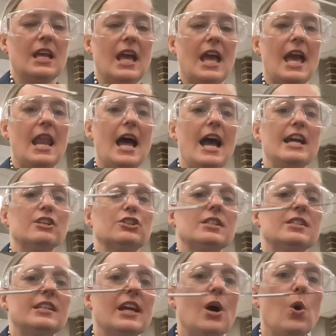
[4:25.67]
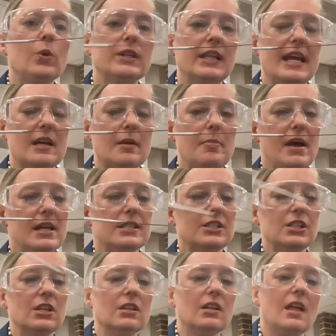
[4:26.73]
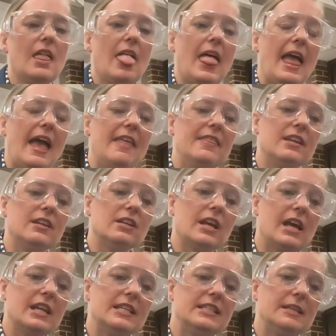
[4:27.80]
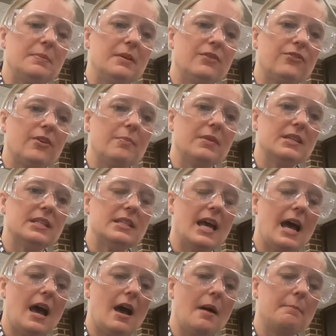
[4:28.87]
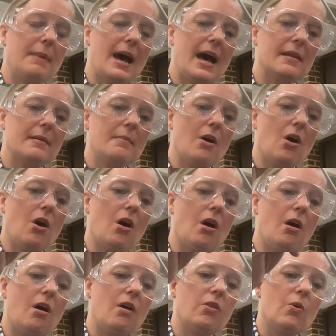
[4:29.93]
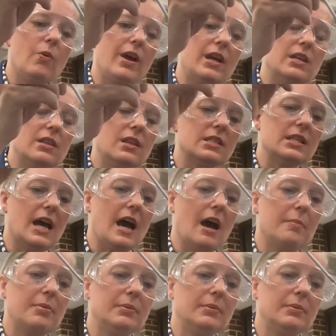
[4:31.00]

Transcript: And I usually say hold it like a pencil and then kind of dip it from the bottom all the way to the top.